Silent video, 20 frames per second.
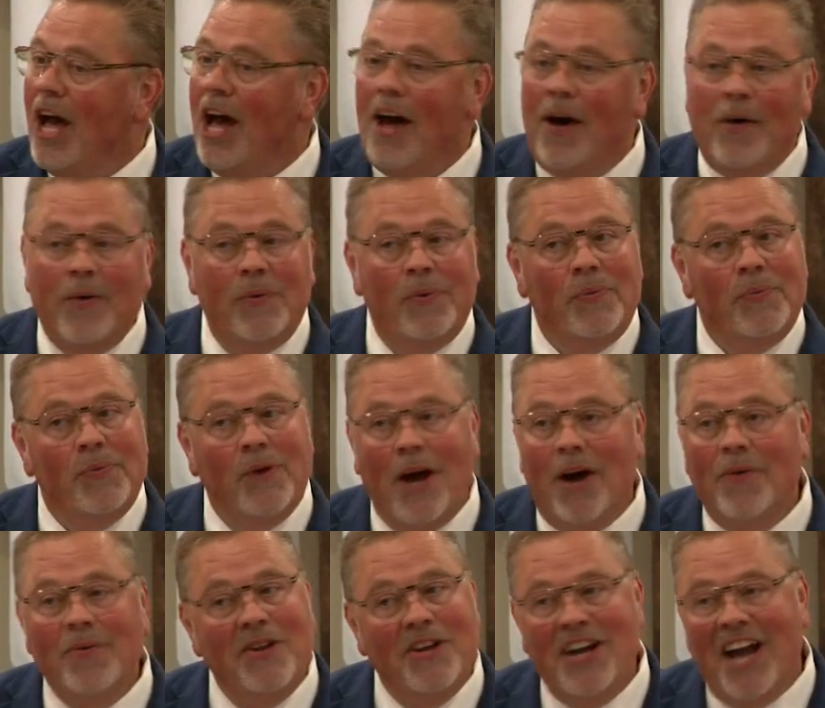no,
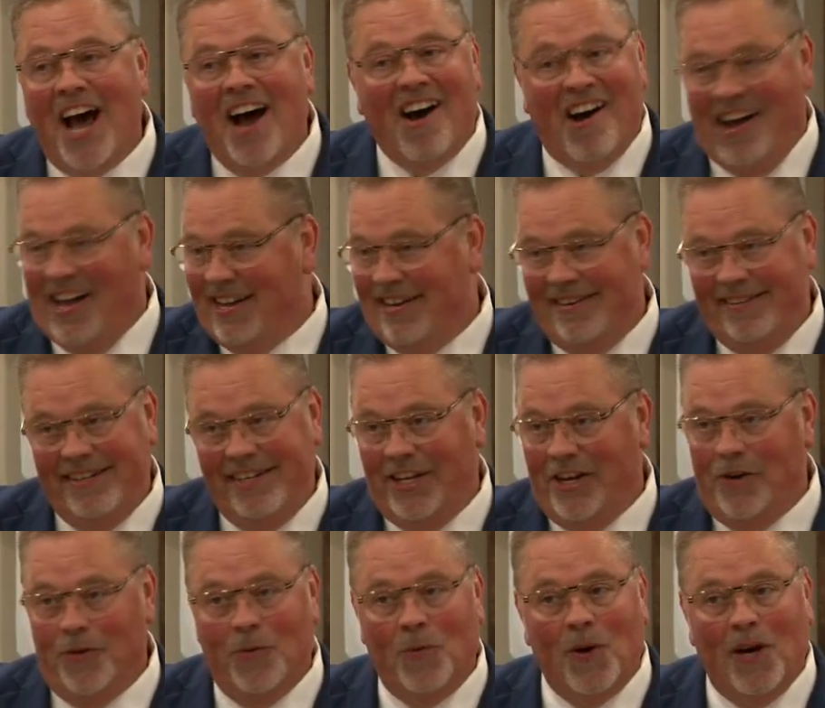no, you're not.
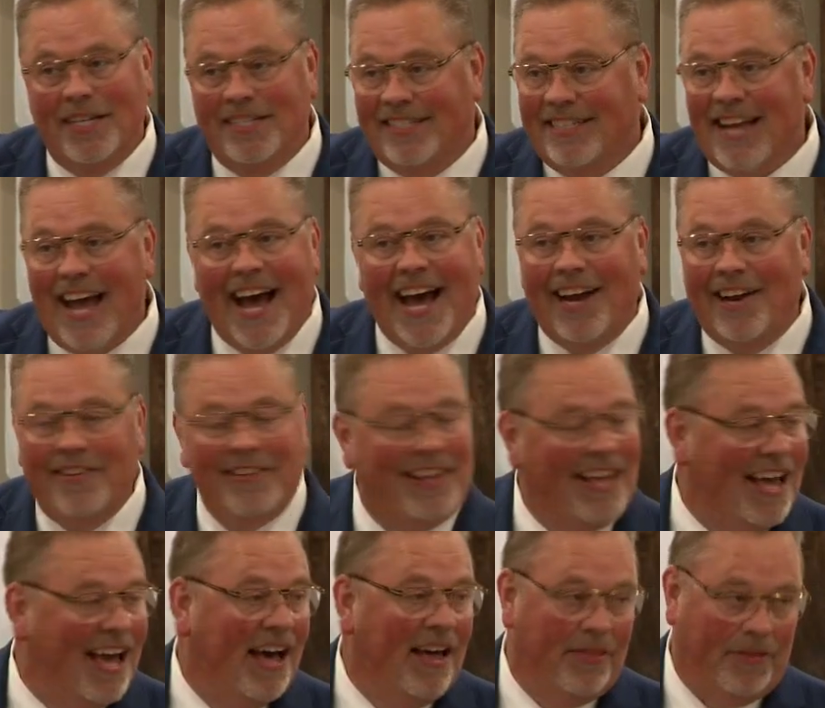You're one side or
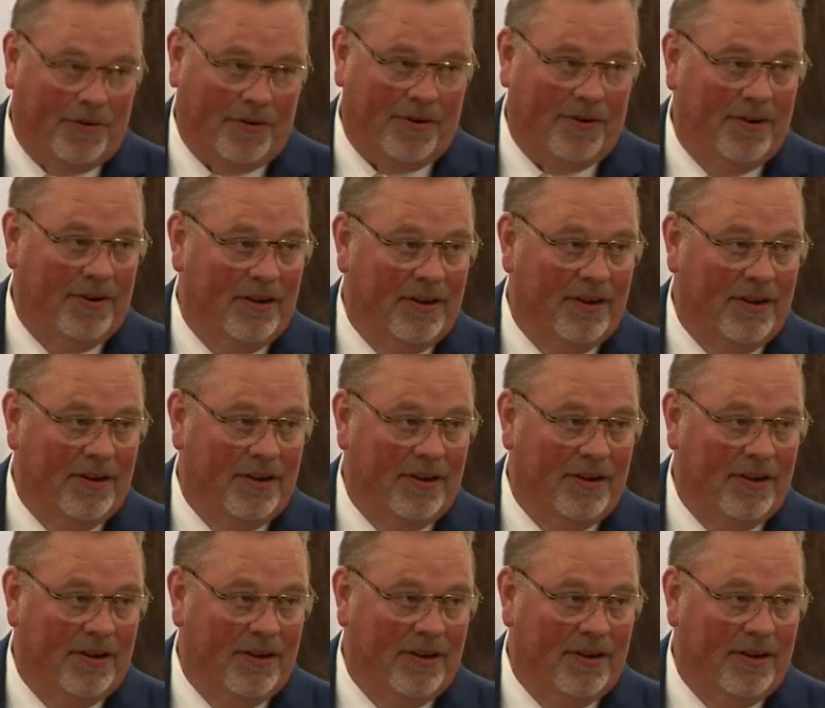the other.